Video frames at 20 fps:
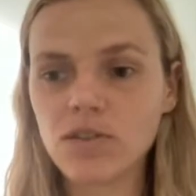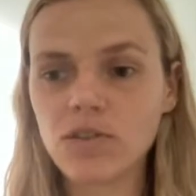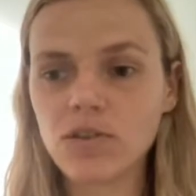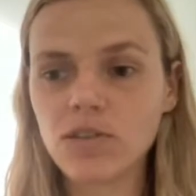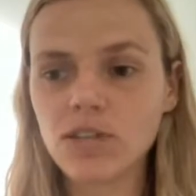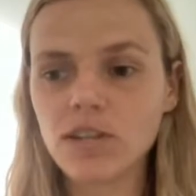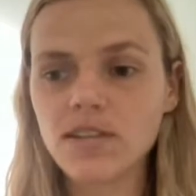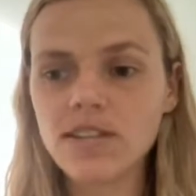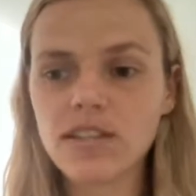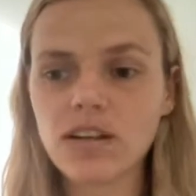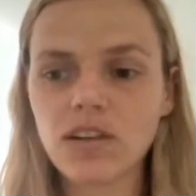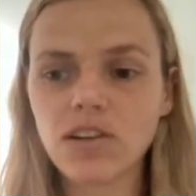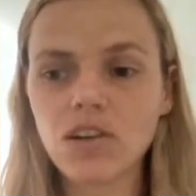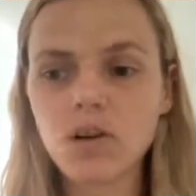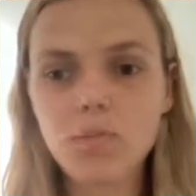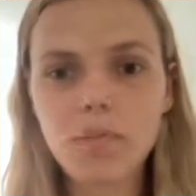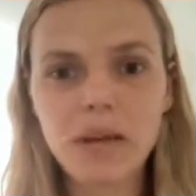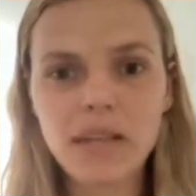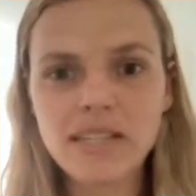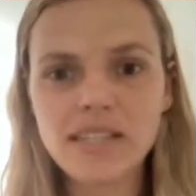sources. There are
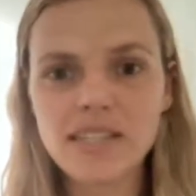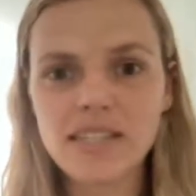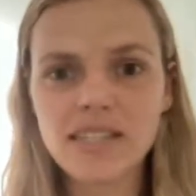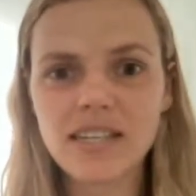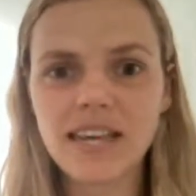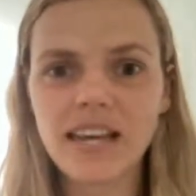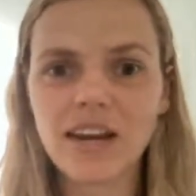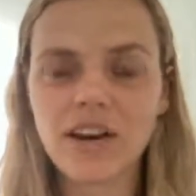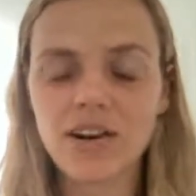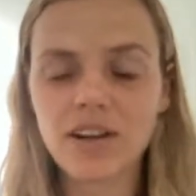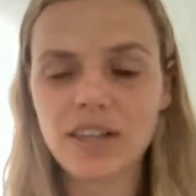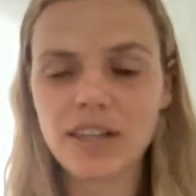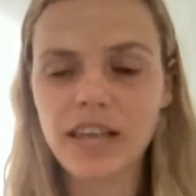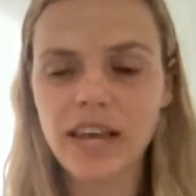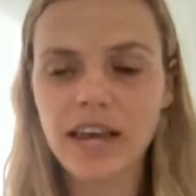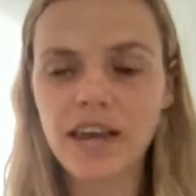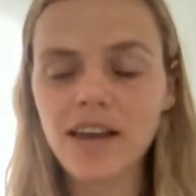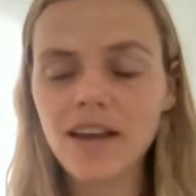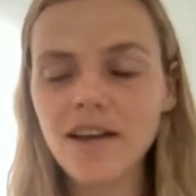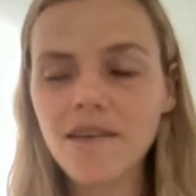little bits here and
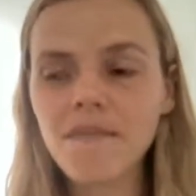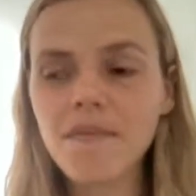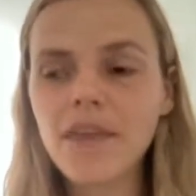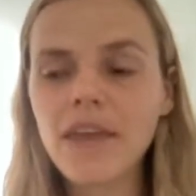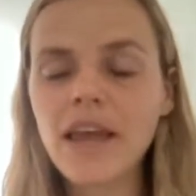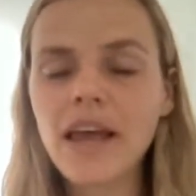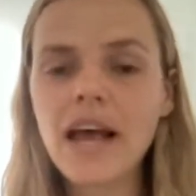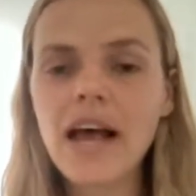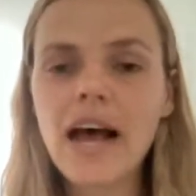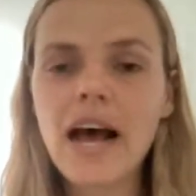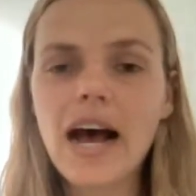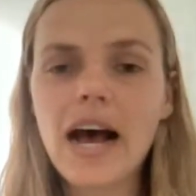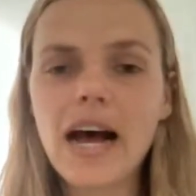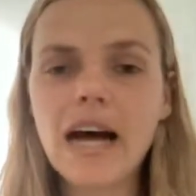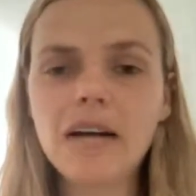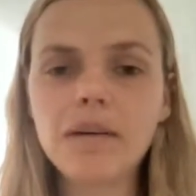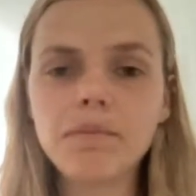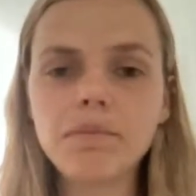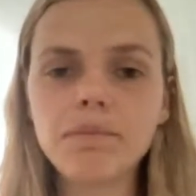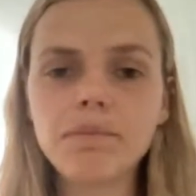there.
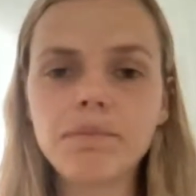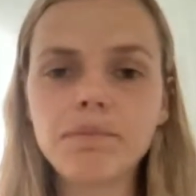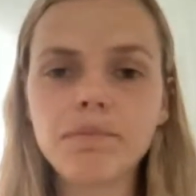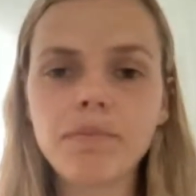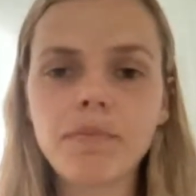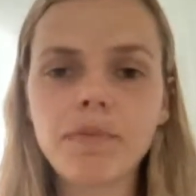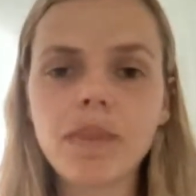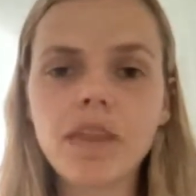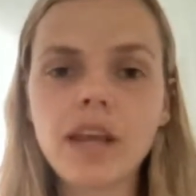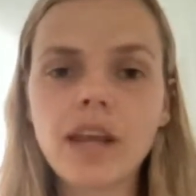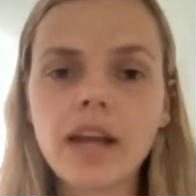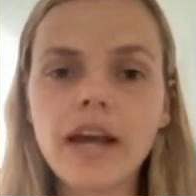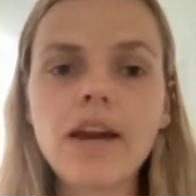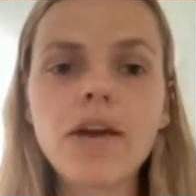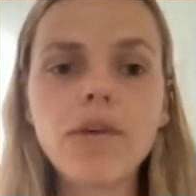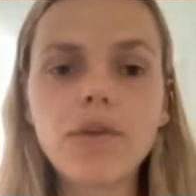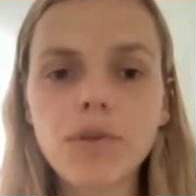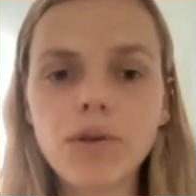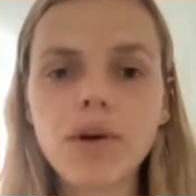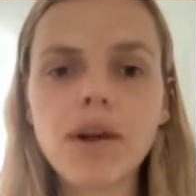And
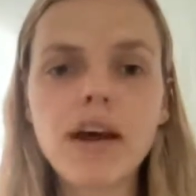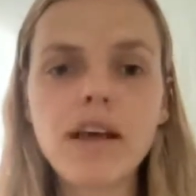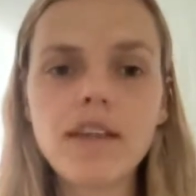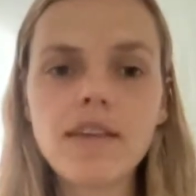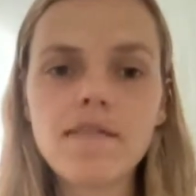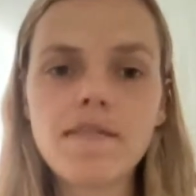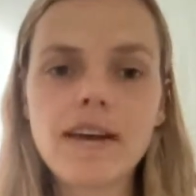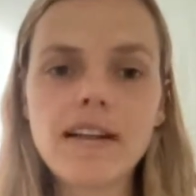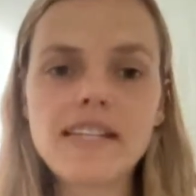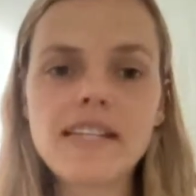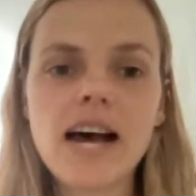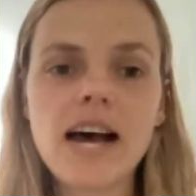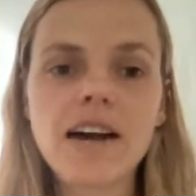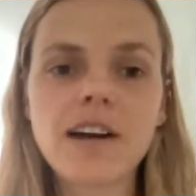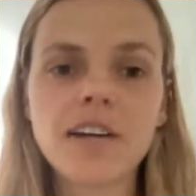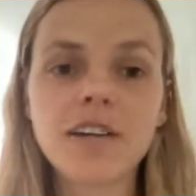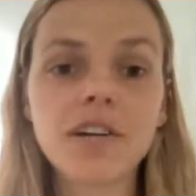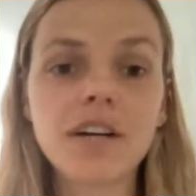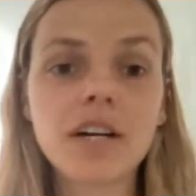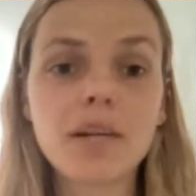although healthy fats are
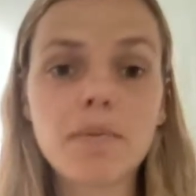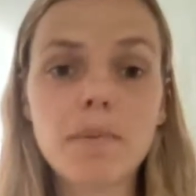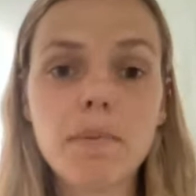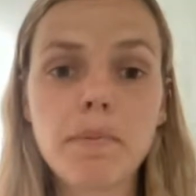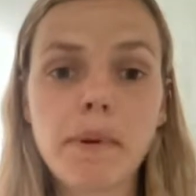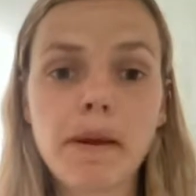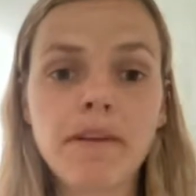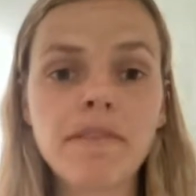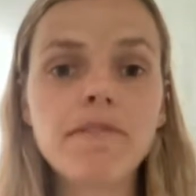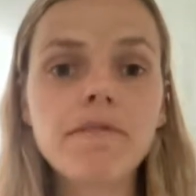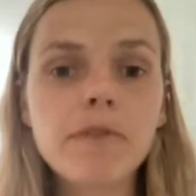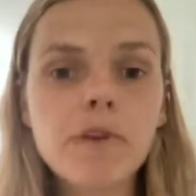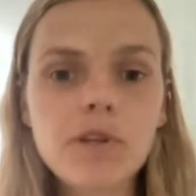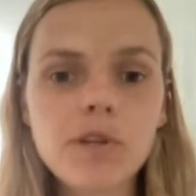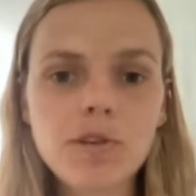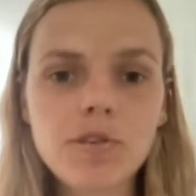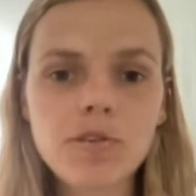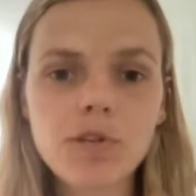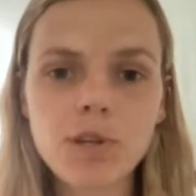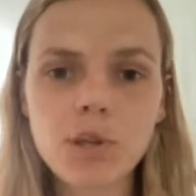incredibly
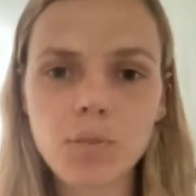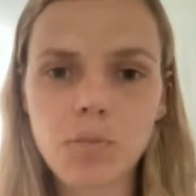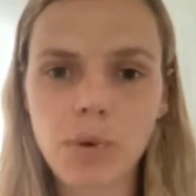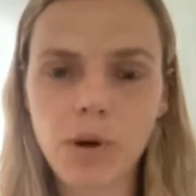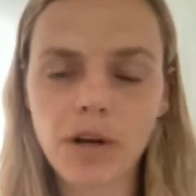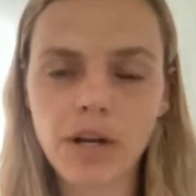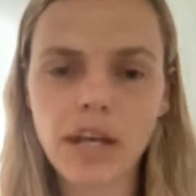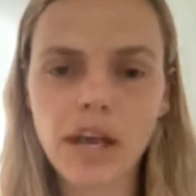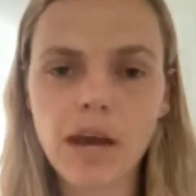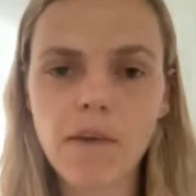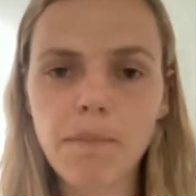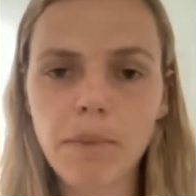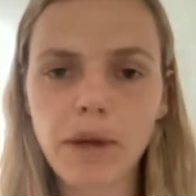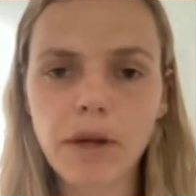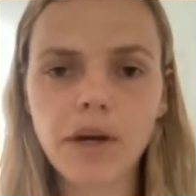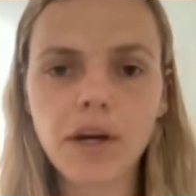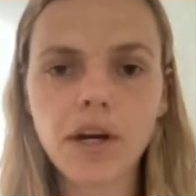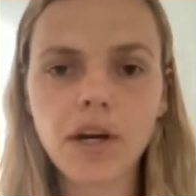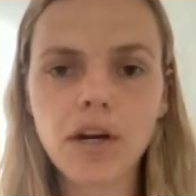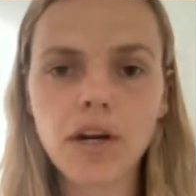beneficial to the body, a
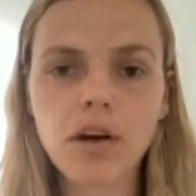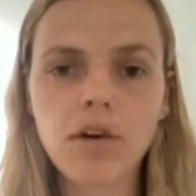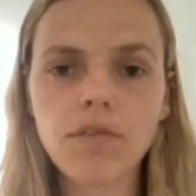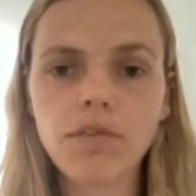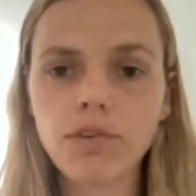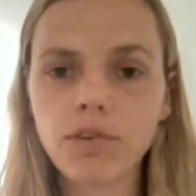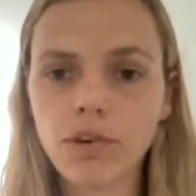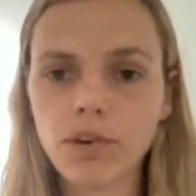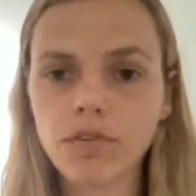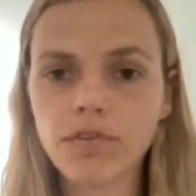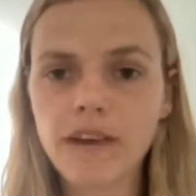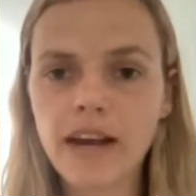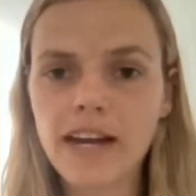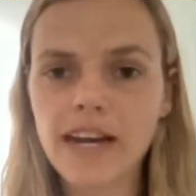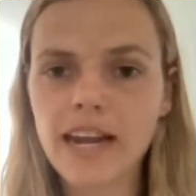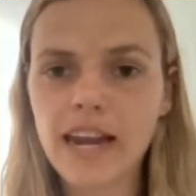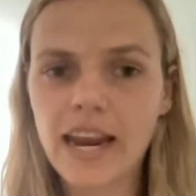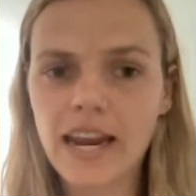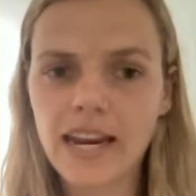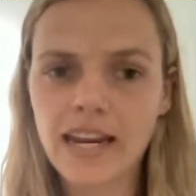period of low fat
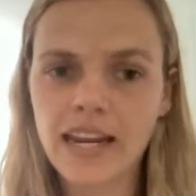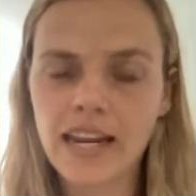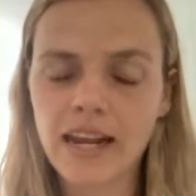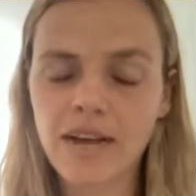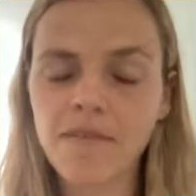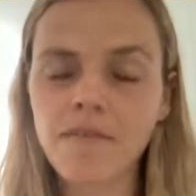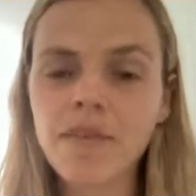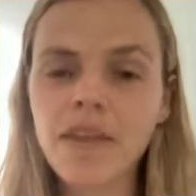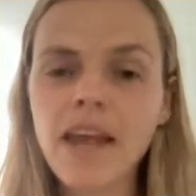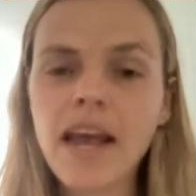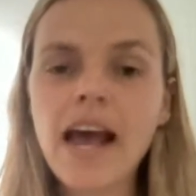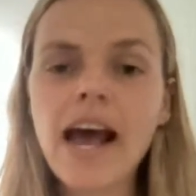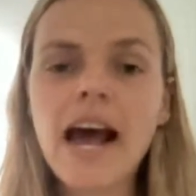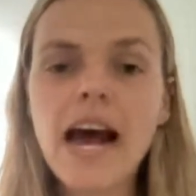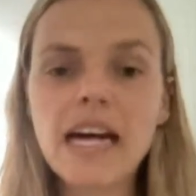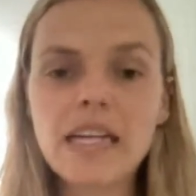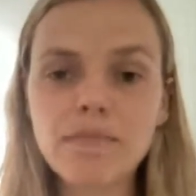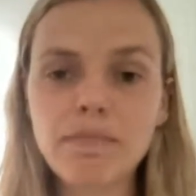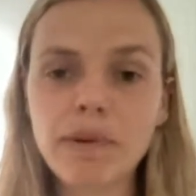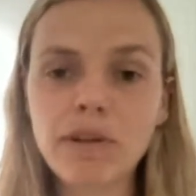eating
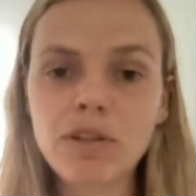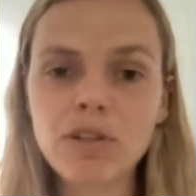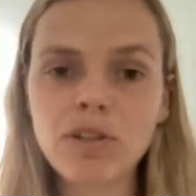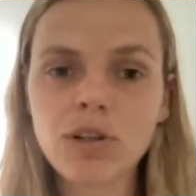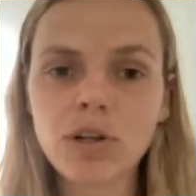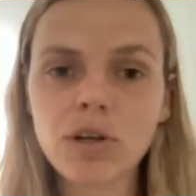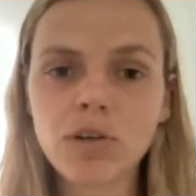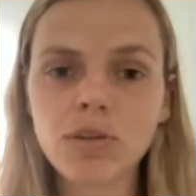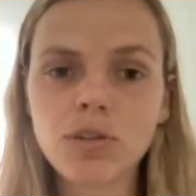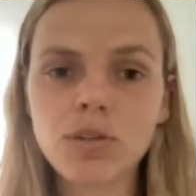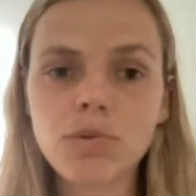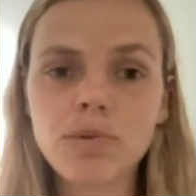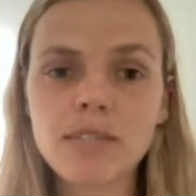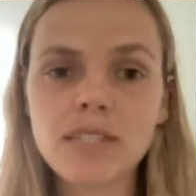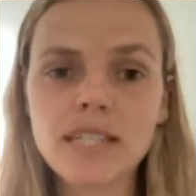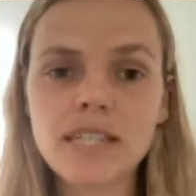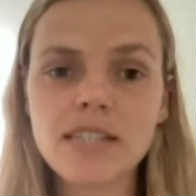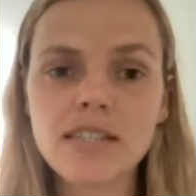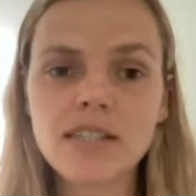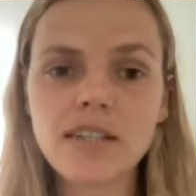has been shown to
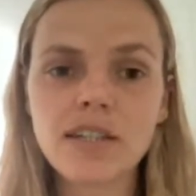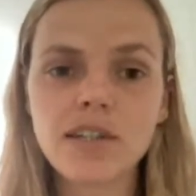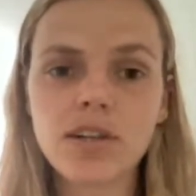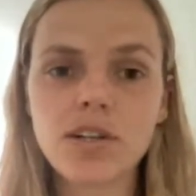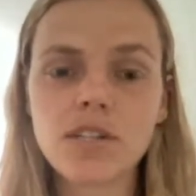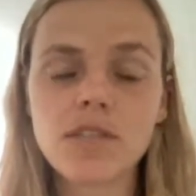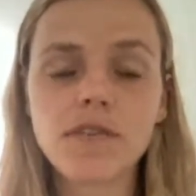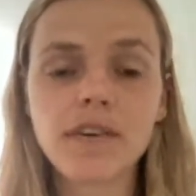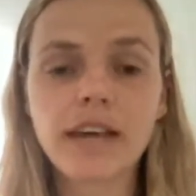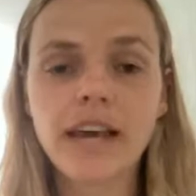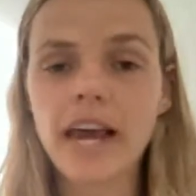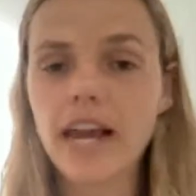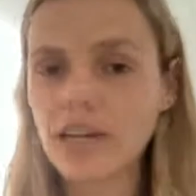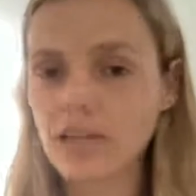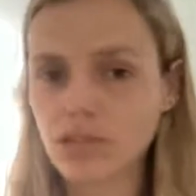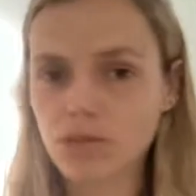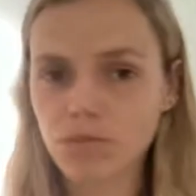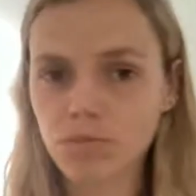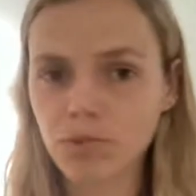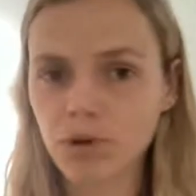assist the
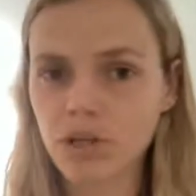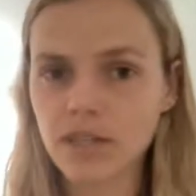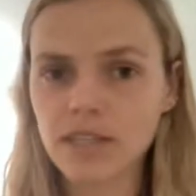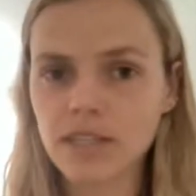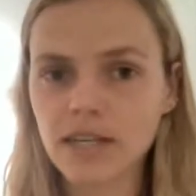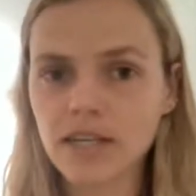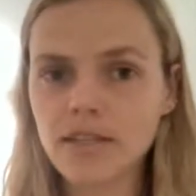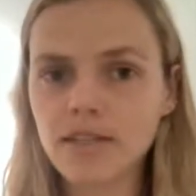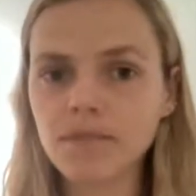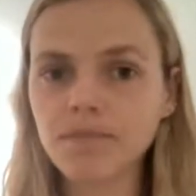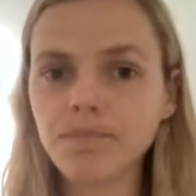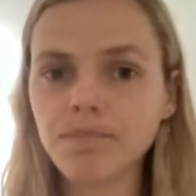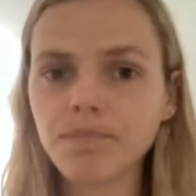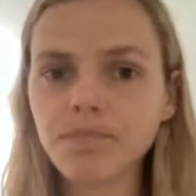detoxification process.